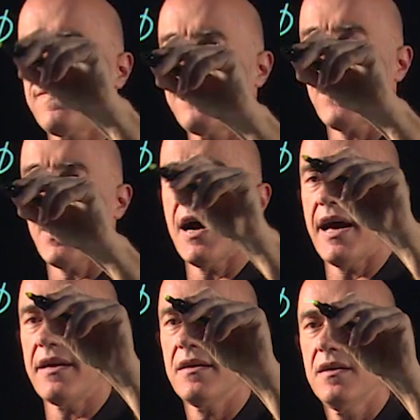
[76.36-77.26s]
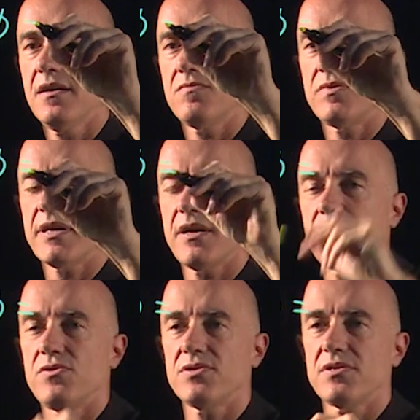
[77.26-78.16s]
of phi, we can
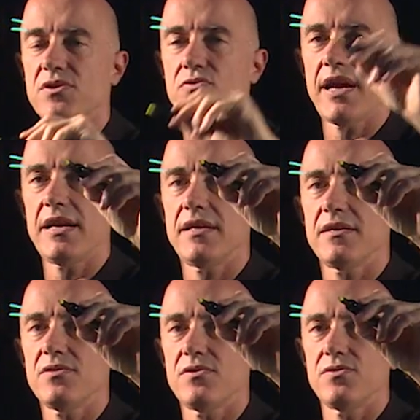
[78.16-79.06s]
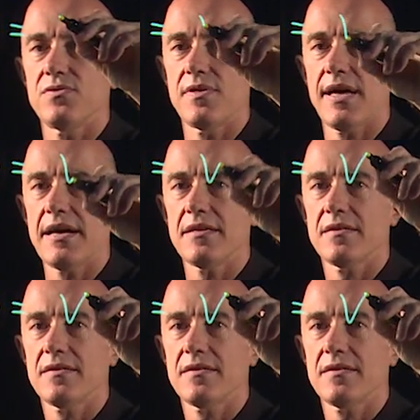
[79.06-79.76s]
use the gradient to do that.